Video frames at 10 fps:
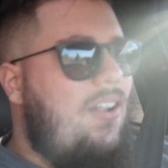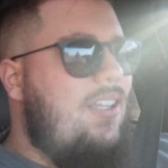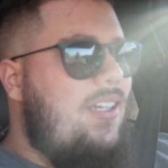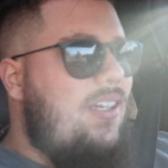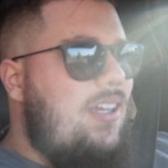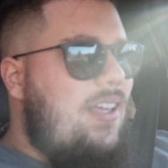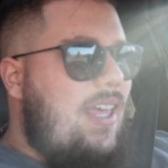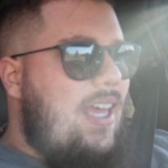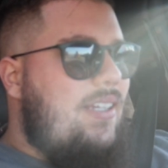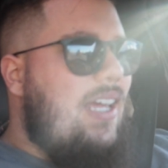
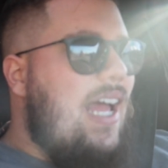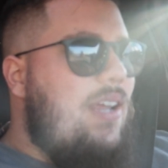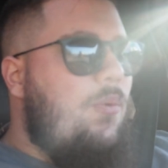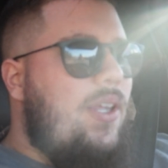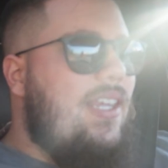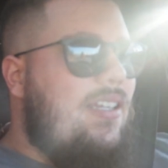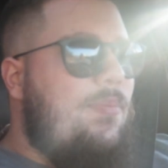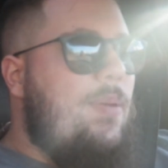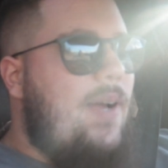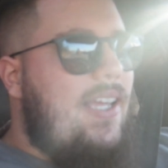And I didn't want that to
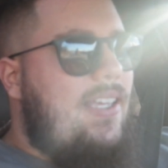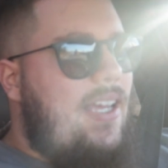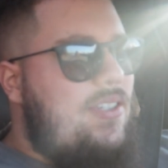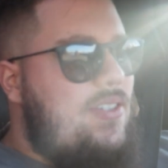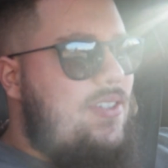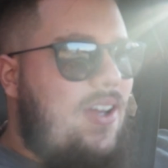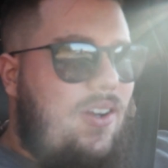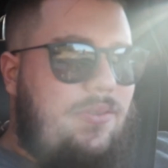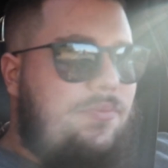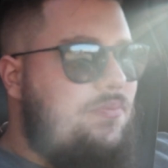be my case,
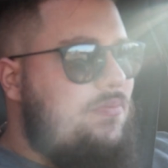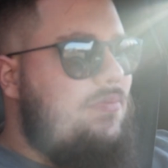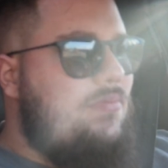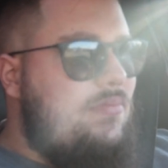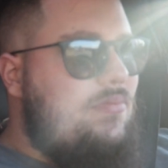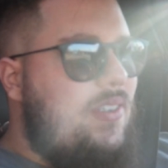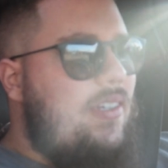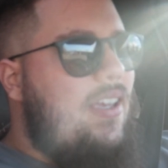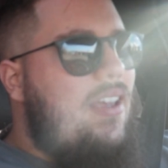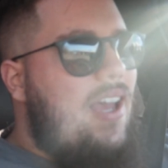so
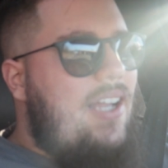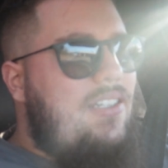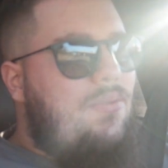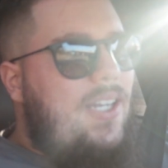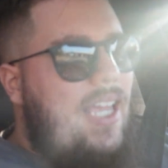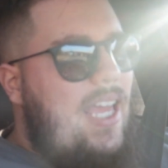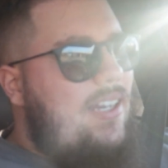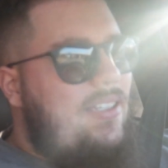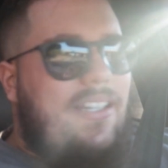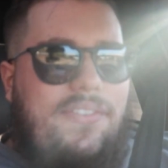I just went ahead
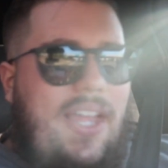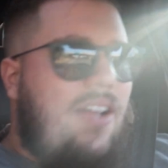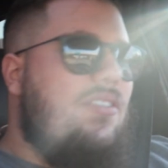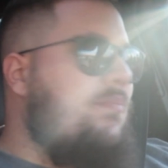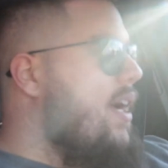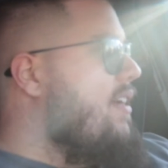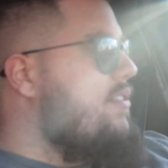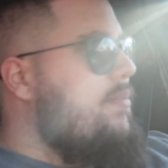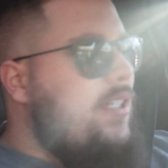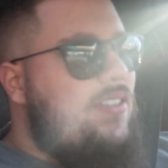and did 1,000
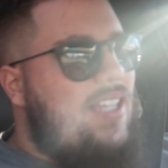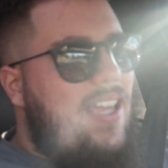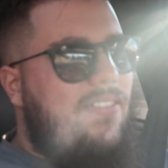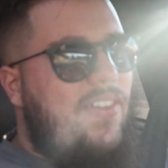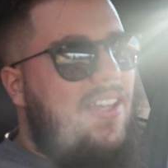miles to be safe.